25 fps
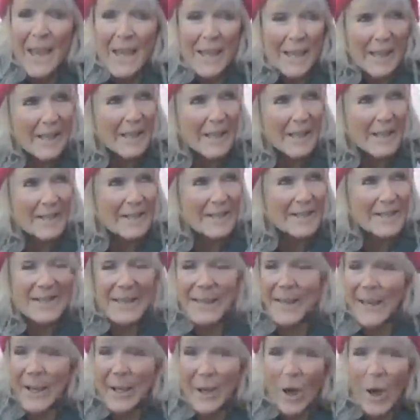is
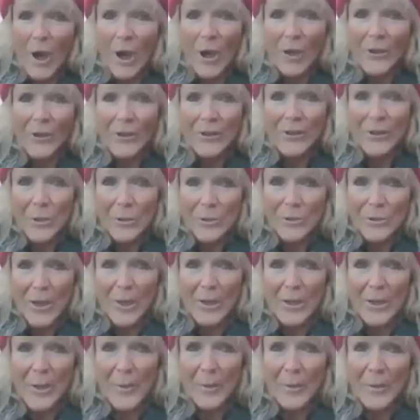he called the tow
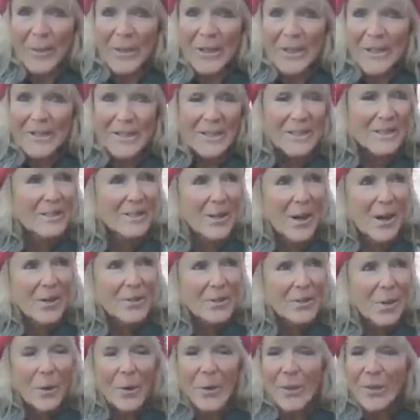truck companies to
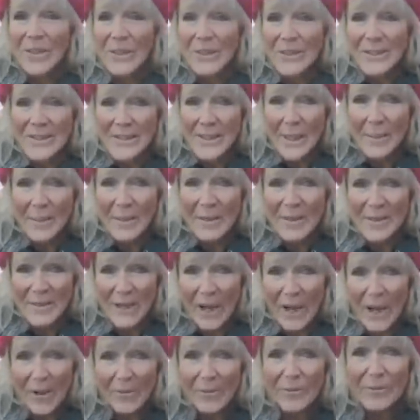start towing these
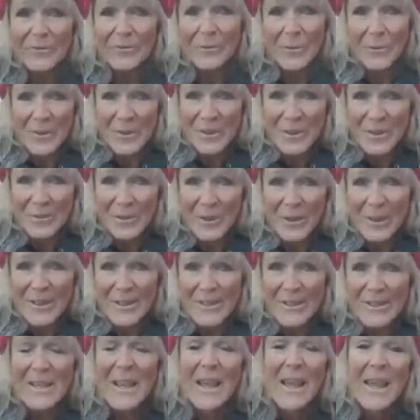semis off from the
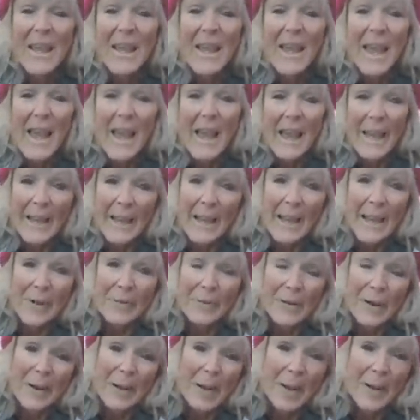streets, and
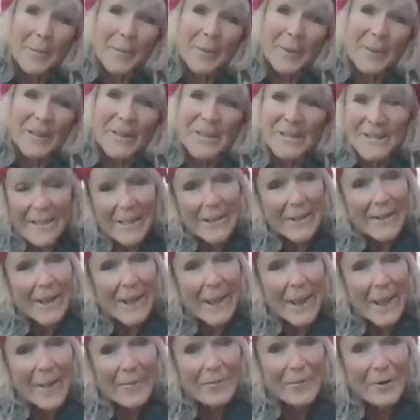every company said they
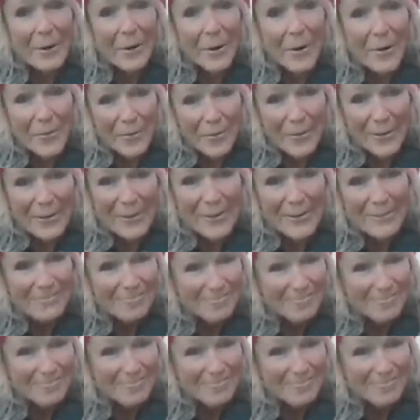have COVID.